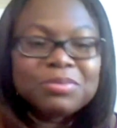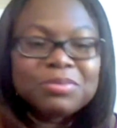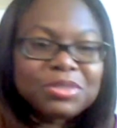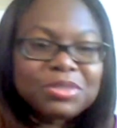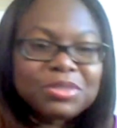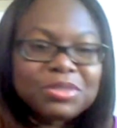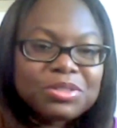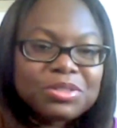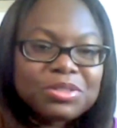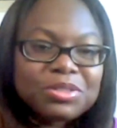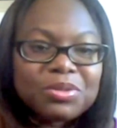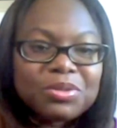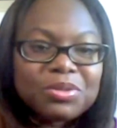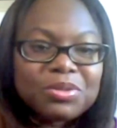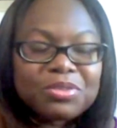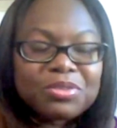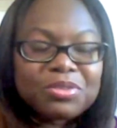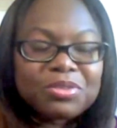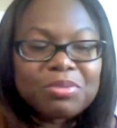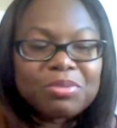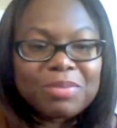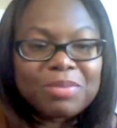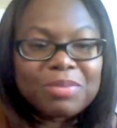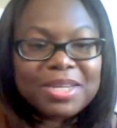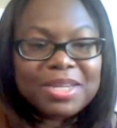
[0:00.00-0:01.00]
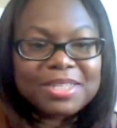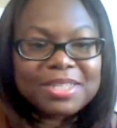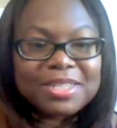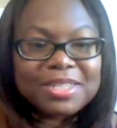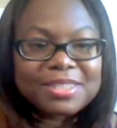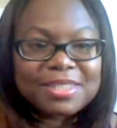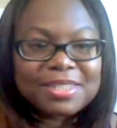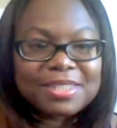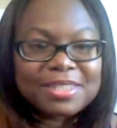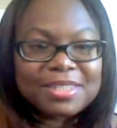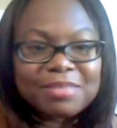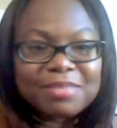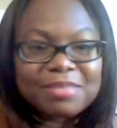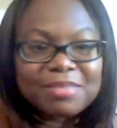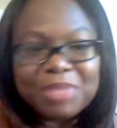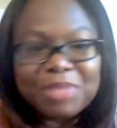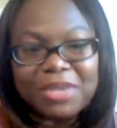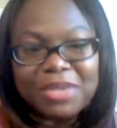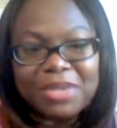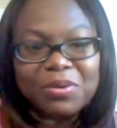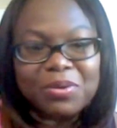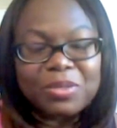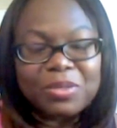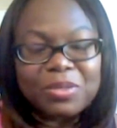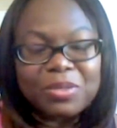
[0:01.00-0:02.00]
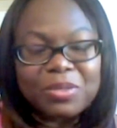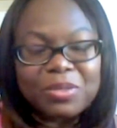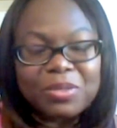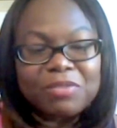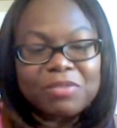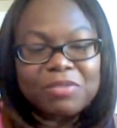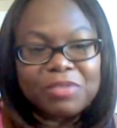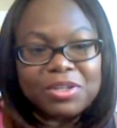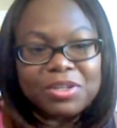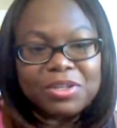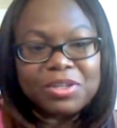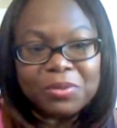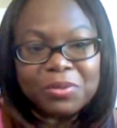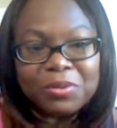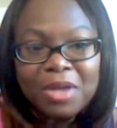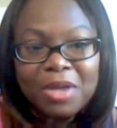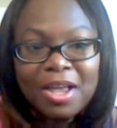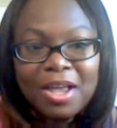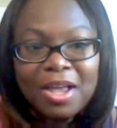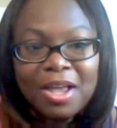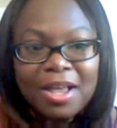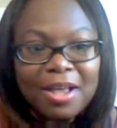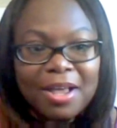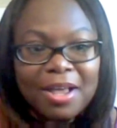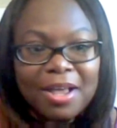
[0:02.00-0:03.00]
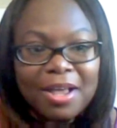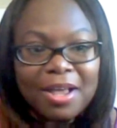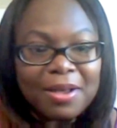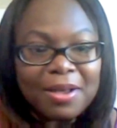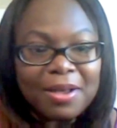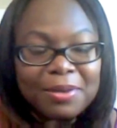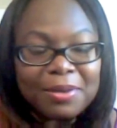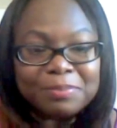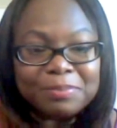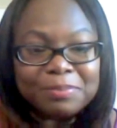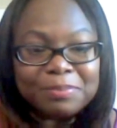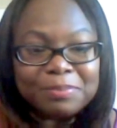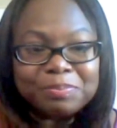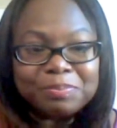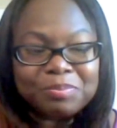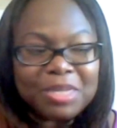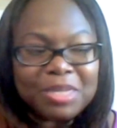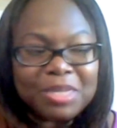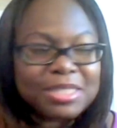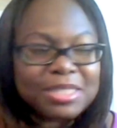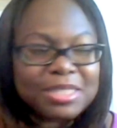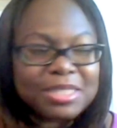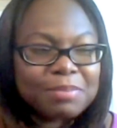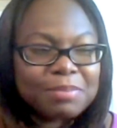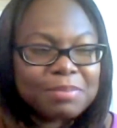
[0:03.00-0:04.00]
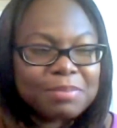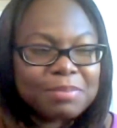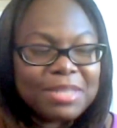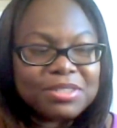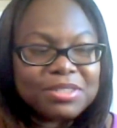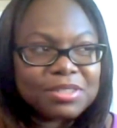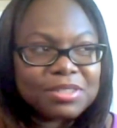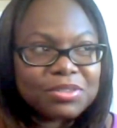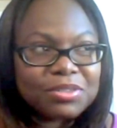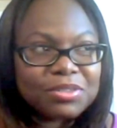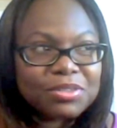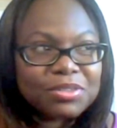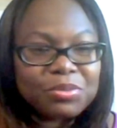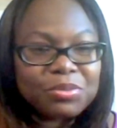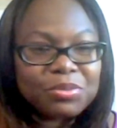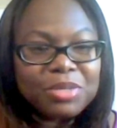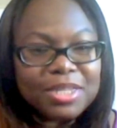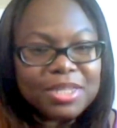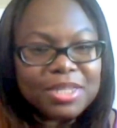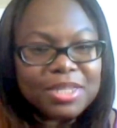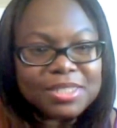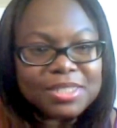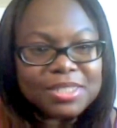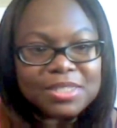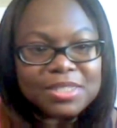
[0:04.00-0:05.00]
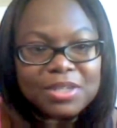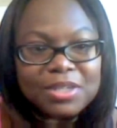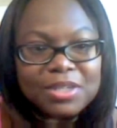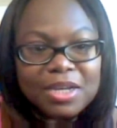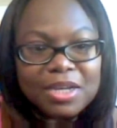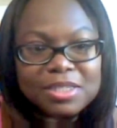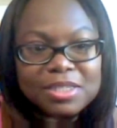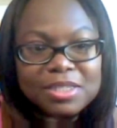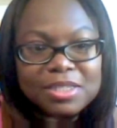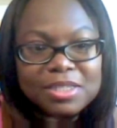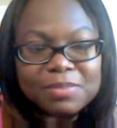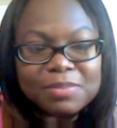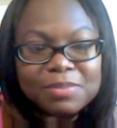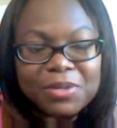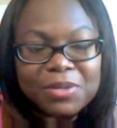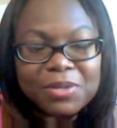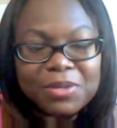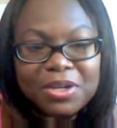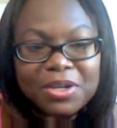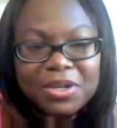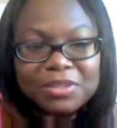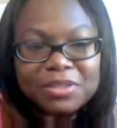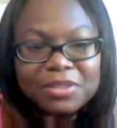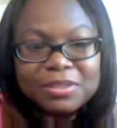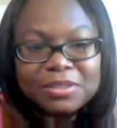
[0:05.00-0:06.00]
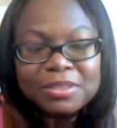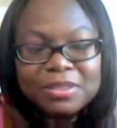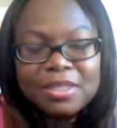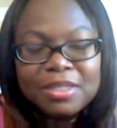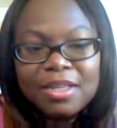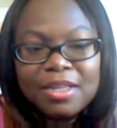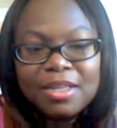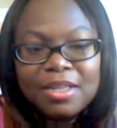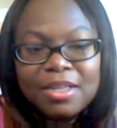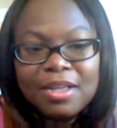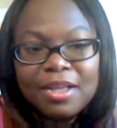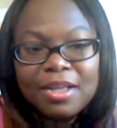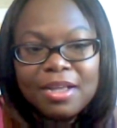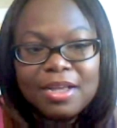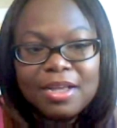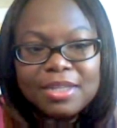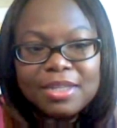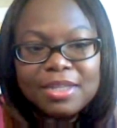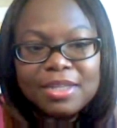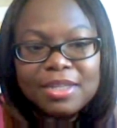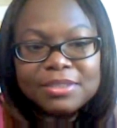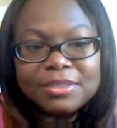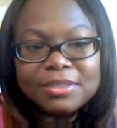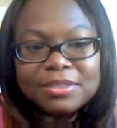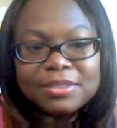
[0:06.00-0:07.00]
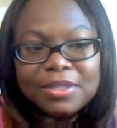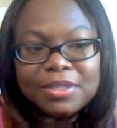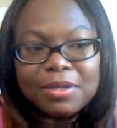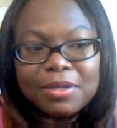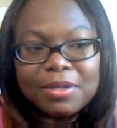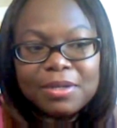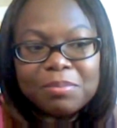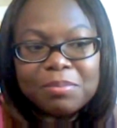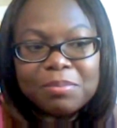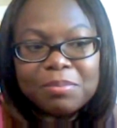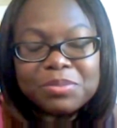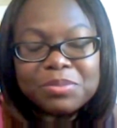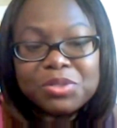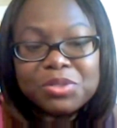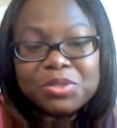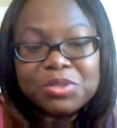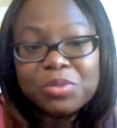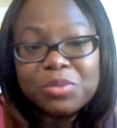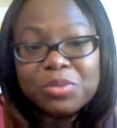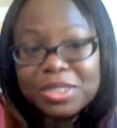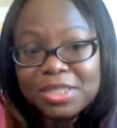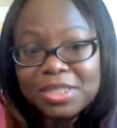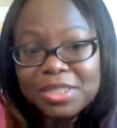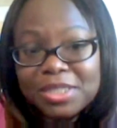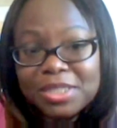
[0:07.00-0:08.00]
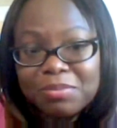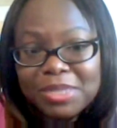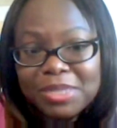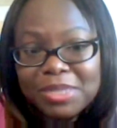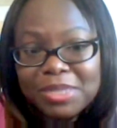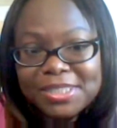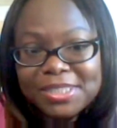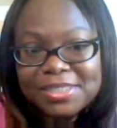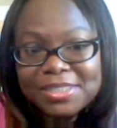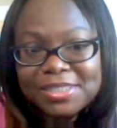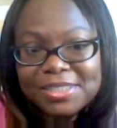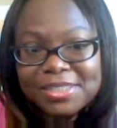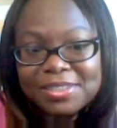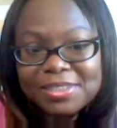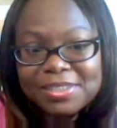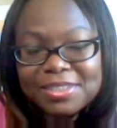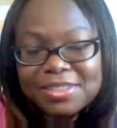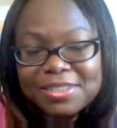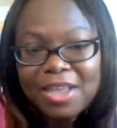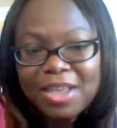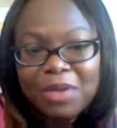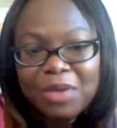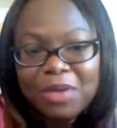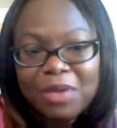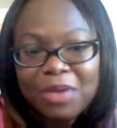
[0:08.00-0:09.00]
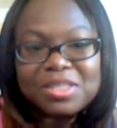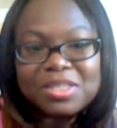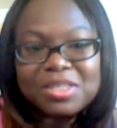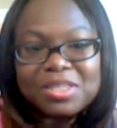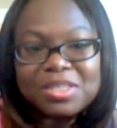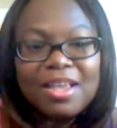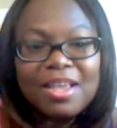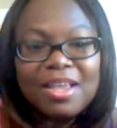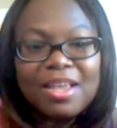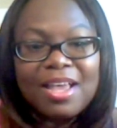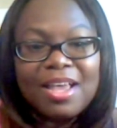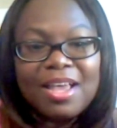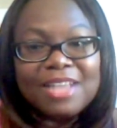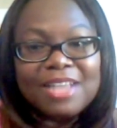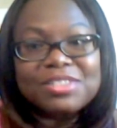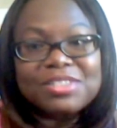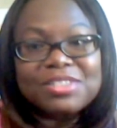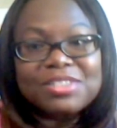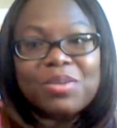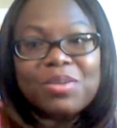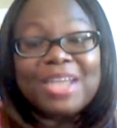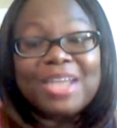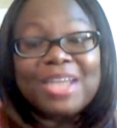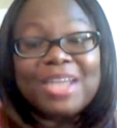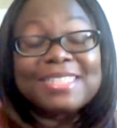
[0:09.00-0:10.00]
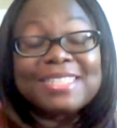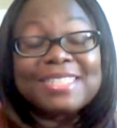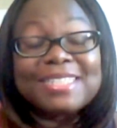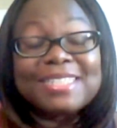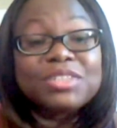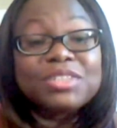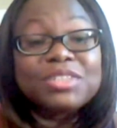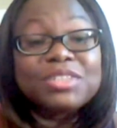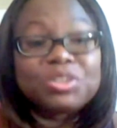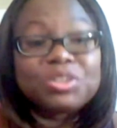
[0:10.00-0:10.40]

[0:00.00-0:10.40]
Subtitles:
2 or 3 minutes and make a quick video. I spent 3 days in the hospital and 2 weeks at my sister's house. And so I did